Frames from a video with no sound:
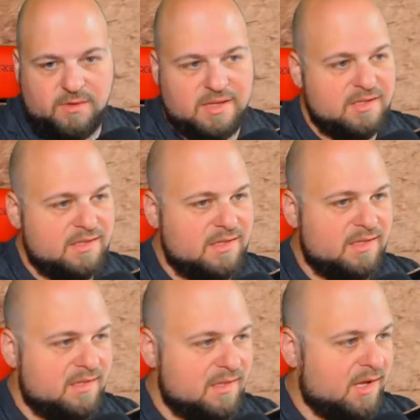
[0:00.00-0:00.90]
it
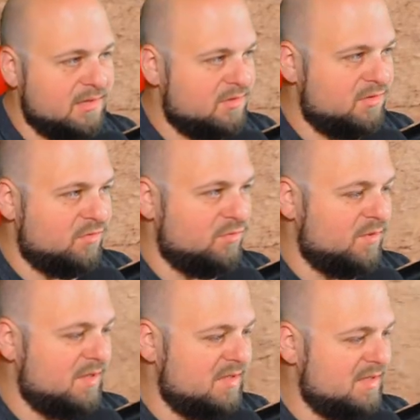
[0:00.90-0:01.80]
did not. So
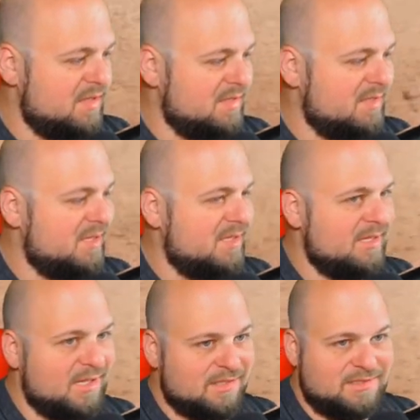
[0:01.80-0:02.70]
what is the
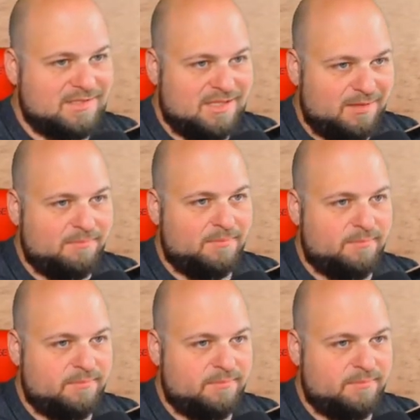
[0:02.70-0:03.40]
next step?